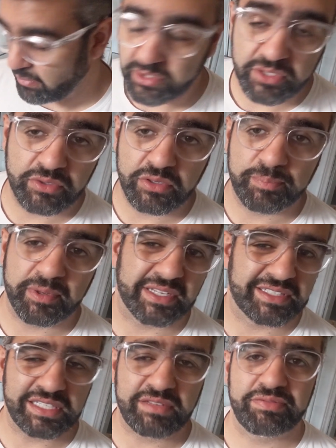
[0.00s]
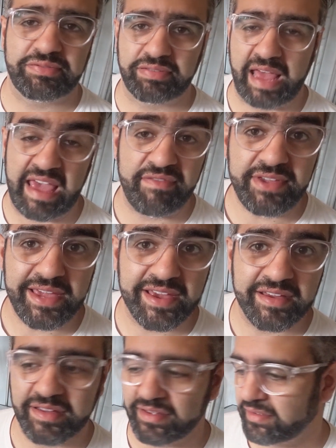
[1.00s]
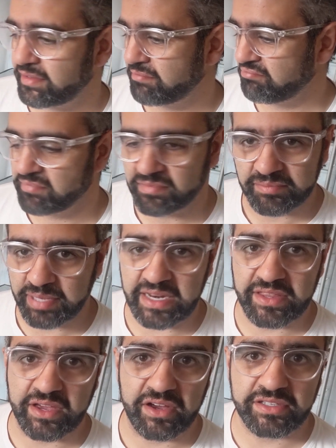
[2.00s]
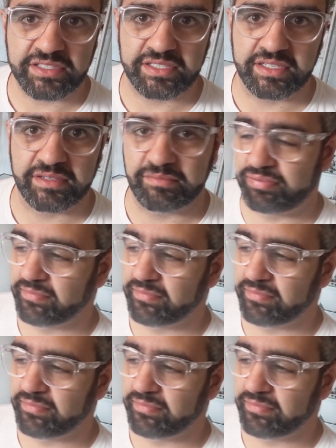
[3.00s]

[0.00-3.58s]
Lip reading: was cool, but it's just heavy. Pain in the arse to